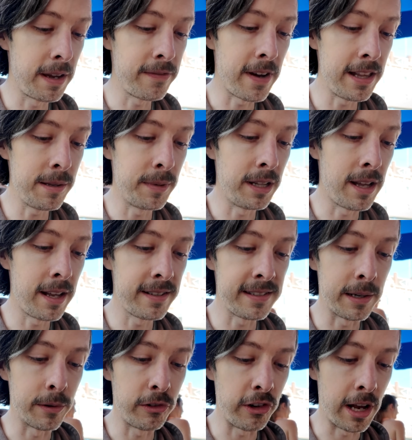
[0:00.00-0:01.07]
I find them in a lot of
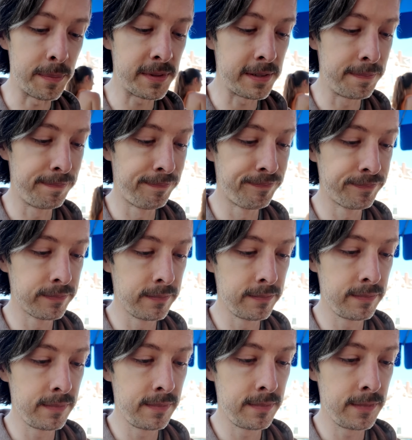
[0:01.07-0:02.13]
sandwich
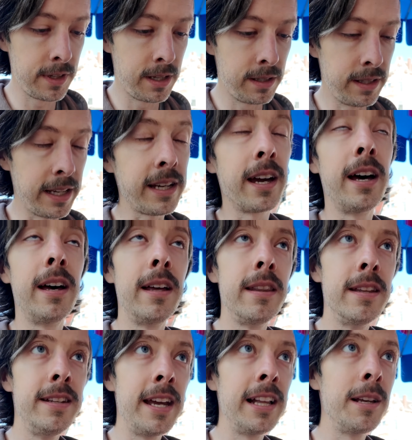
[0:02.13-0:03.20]
shops. Like uh,
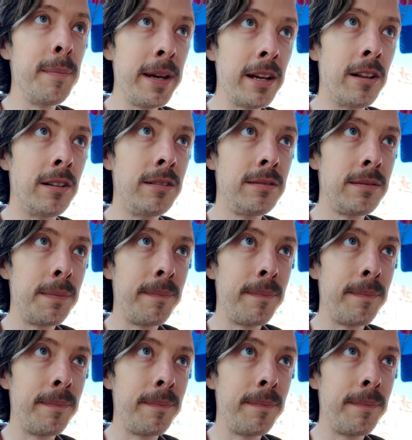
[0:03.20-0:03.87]
the Daily Mail.